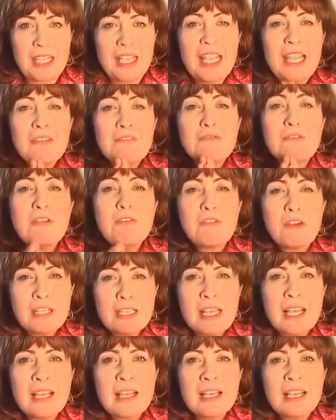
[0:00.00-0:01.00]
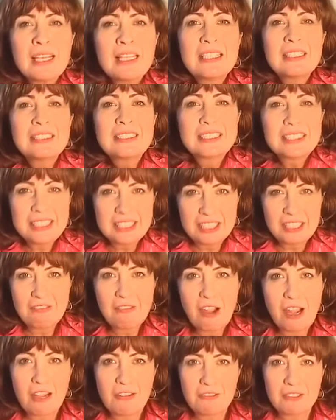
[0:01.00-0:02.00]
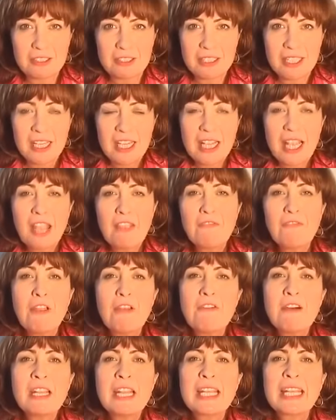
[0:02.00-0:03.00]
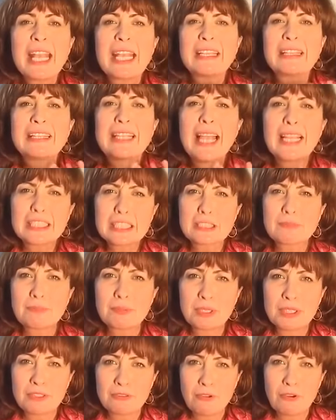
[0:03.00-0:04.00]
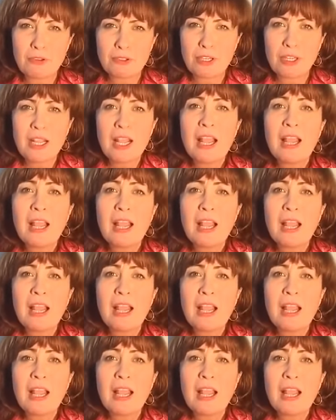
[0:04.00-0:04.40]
If we want to see revival, if we want to get desperate for,